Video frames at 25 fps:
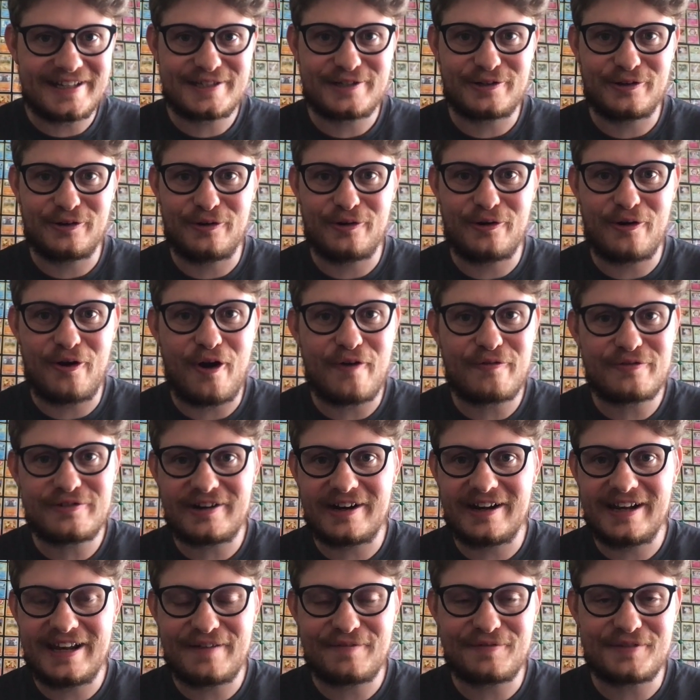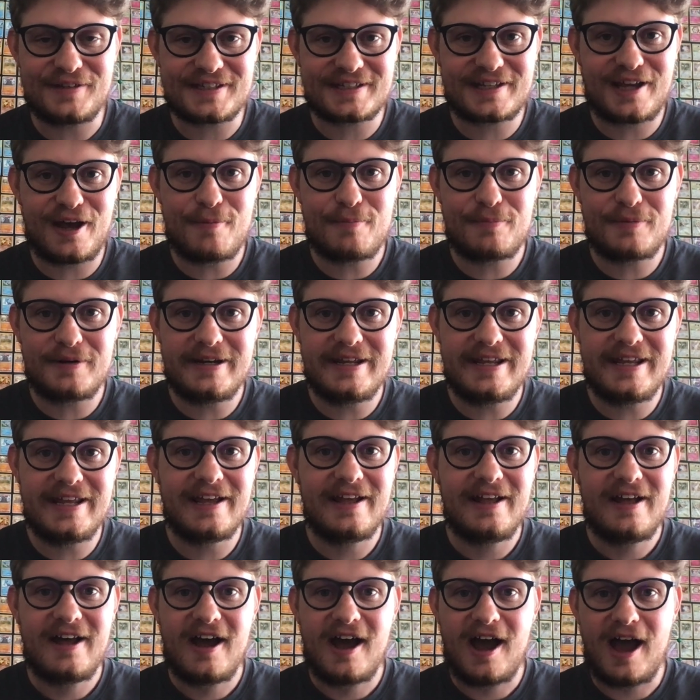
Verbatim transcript: So after I left this company,